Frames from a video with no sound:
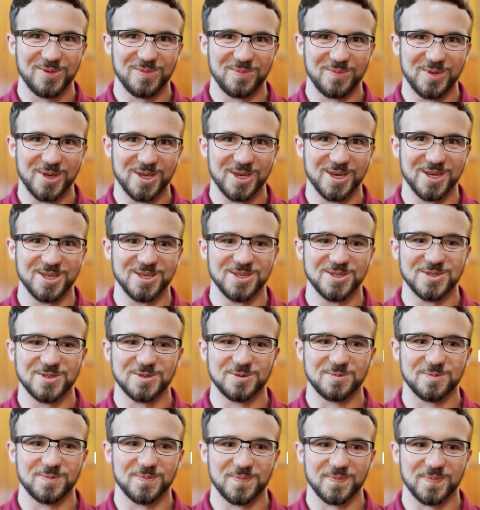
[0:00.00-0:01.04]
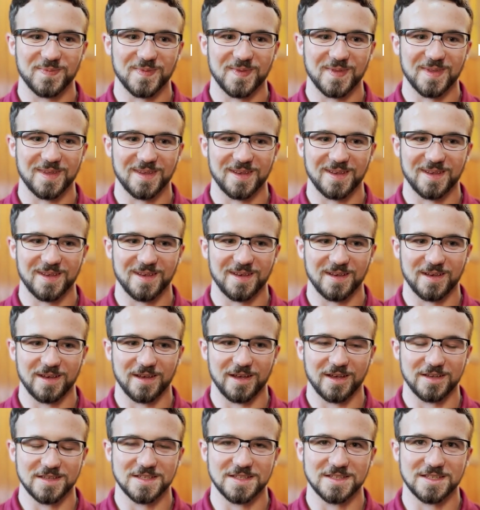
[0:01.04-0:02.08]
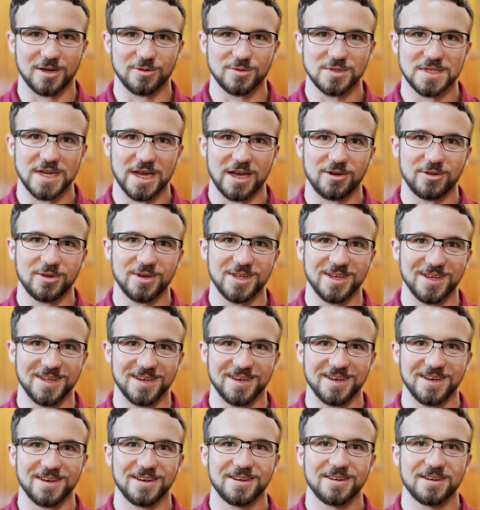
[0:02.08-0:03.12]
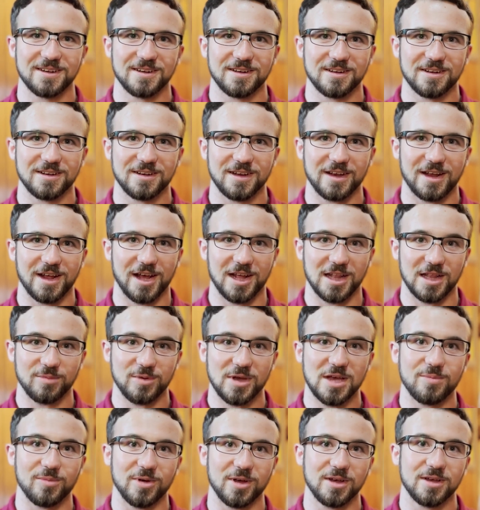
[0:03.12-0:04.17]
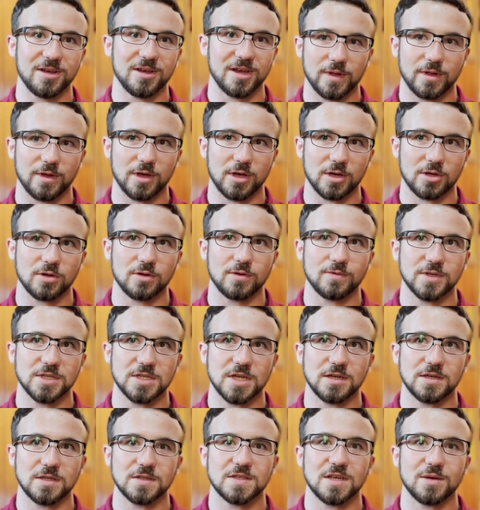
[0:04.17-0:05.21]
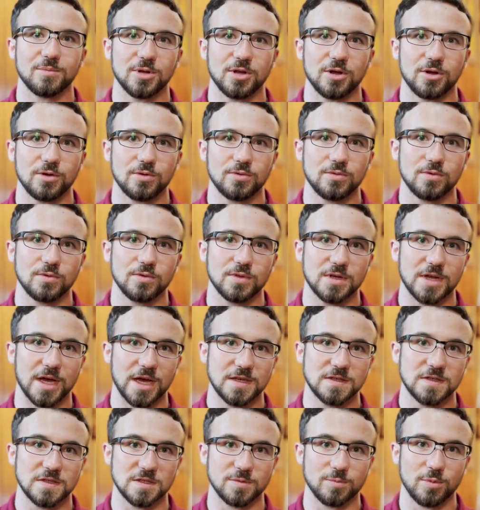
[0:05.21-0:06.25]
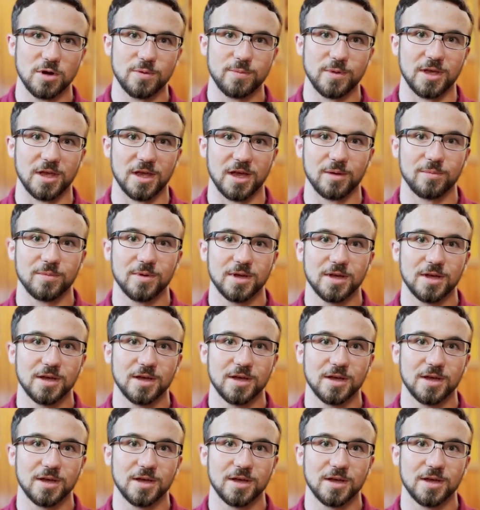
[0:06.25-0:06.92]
Because since I was down in Alabama, I could have attended seminary through the Diocese of Birmingham.